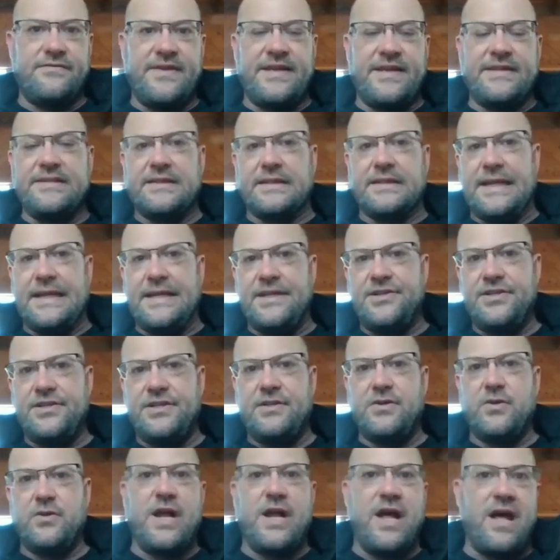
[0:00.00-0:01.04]

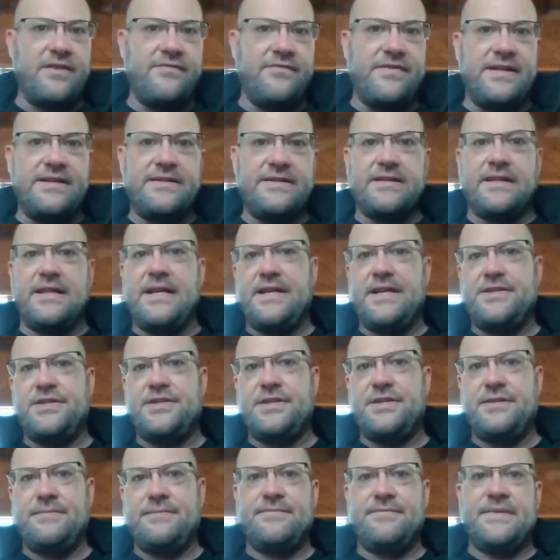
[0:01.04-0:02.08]
ventilation or
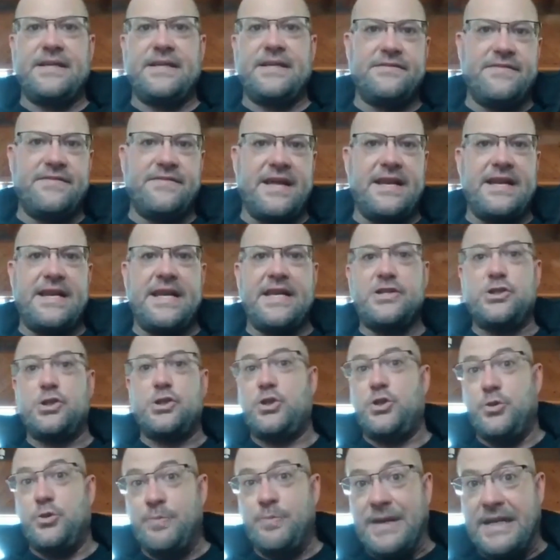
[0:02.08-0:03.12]
non-ventilation, things of that
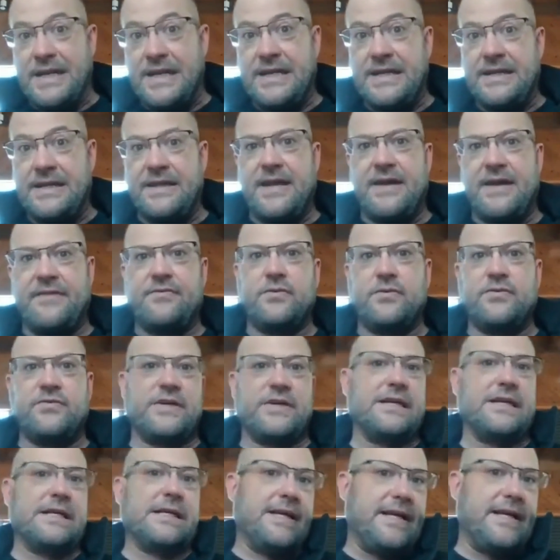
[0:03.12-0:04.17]
nature, humidity
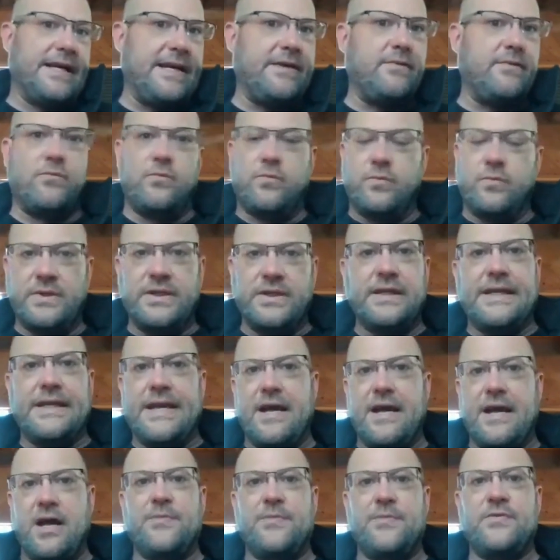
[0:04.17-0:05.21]
levels, it
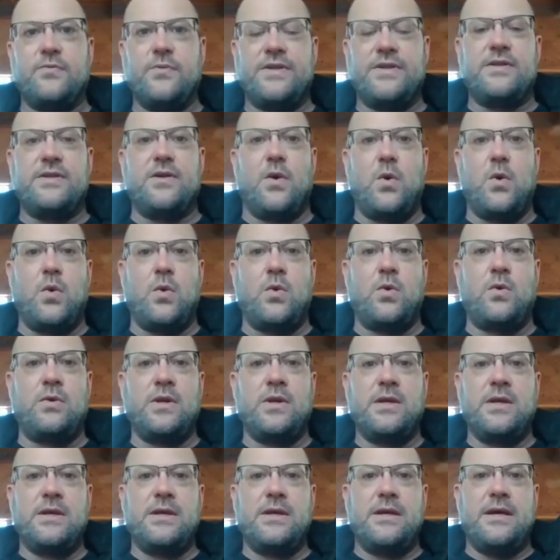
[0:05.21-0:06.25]
really helps with the whole
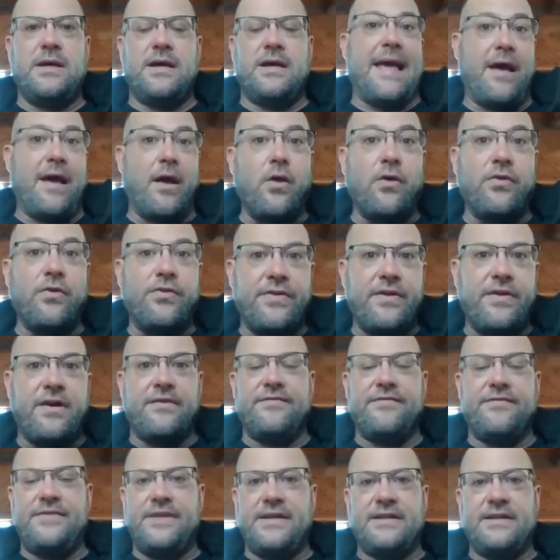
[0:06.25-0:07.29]
health
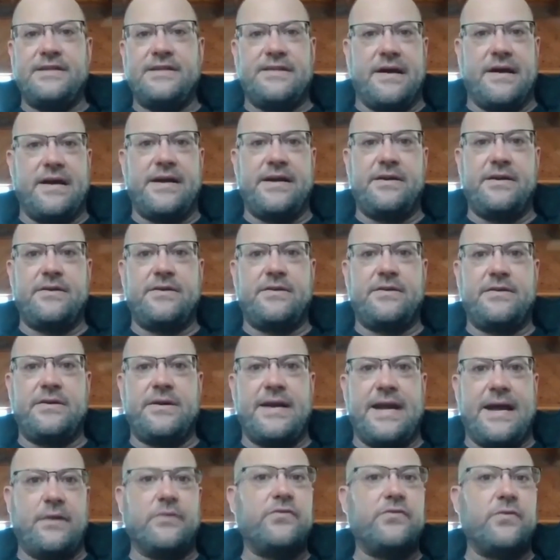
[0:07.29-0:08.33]
of the
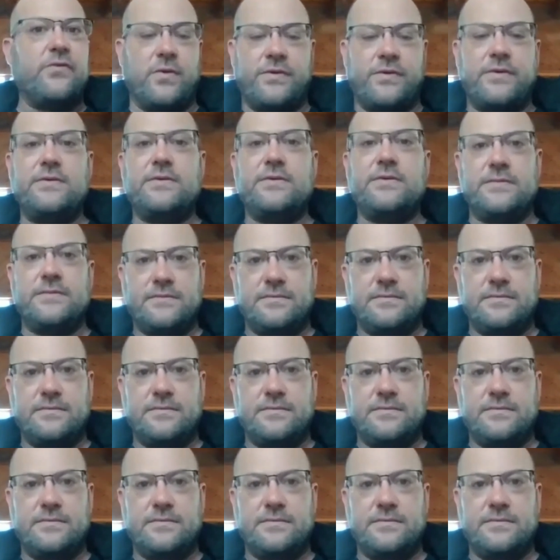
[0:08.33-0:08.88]
entire household.